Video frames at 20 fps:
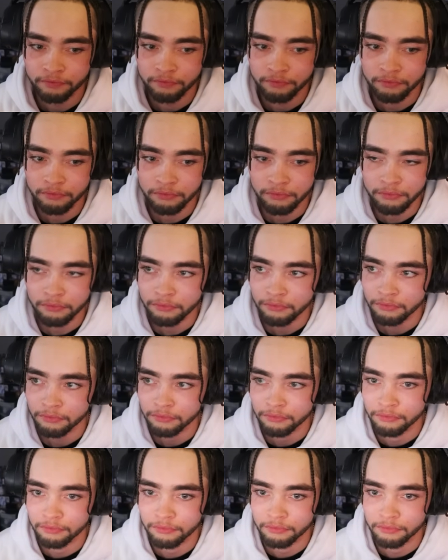
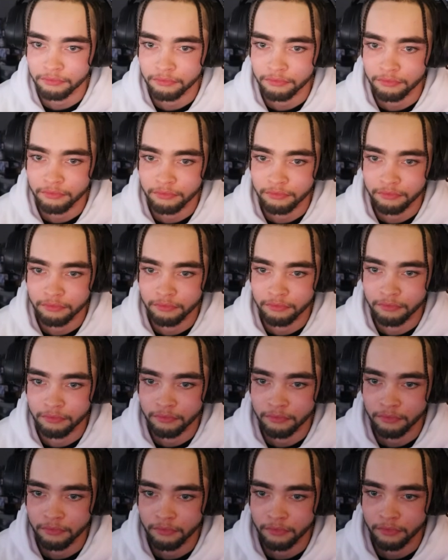(silence)